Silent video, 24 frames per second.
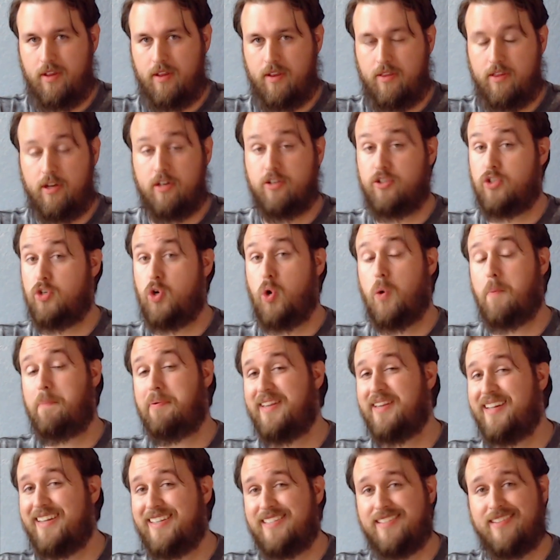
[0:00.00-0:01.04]
There's no
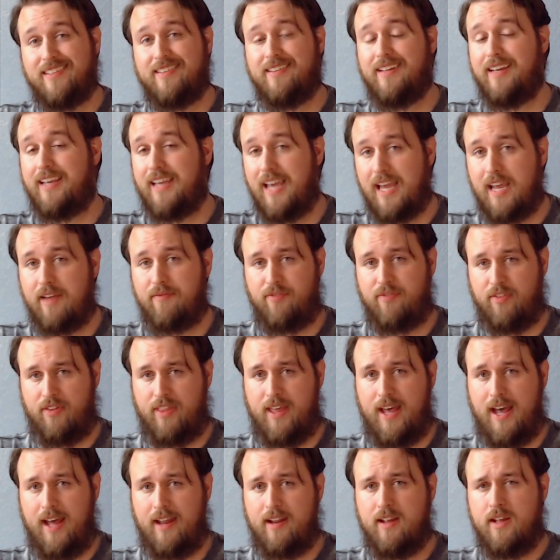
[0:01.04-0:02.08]
place in the game for
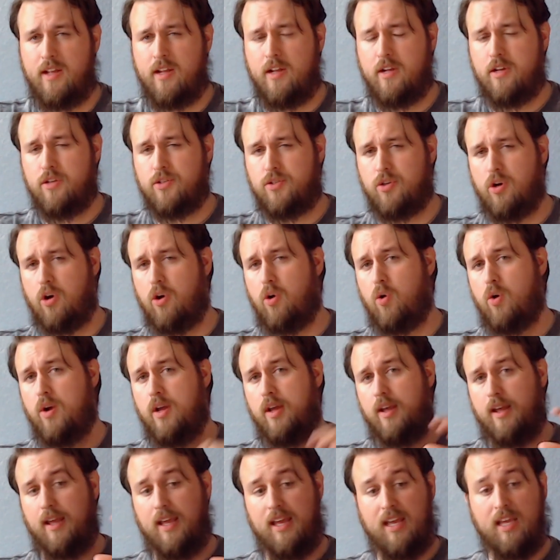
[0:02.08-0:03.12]
that. So
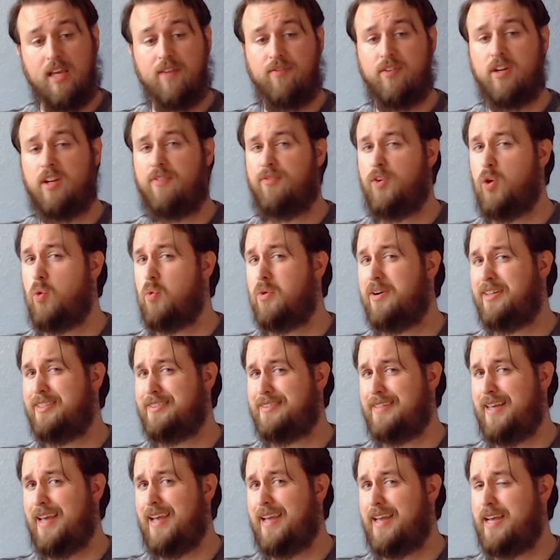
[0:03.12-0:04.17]
even if you want to
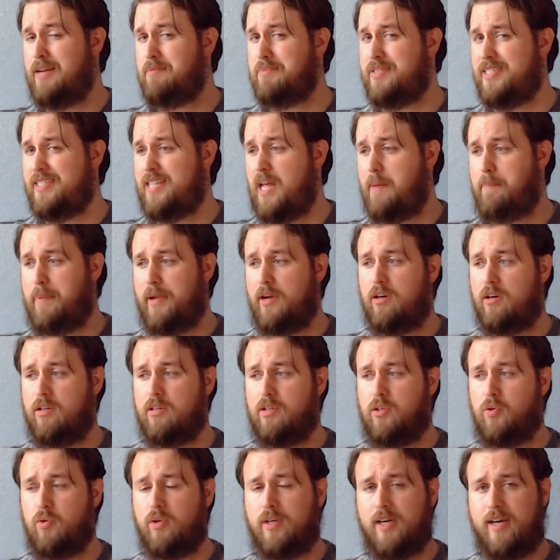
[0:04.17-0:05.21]
say him stepping on
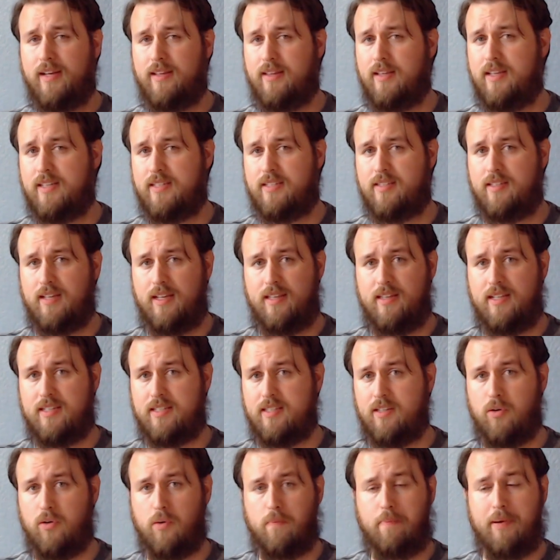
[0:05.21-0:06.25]
Luka in
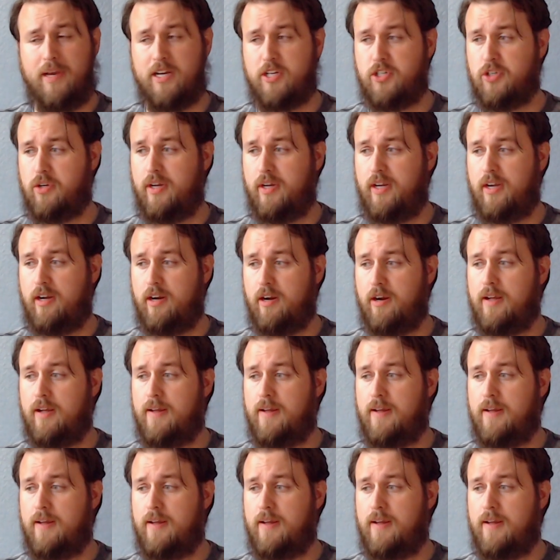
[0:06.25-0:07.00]
this little picture here,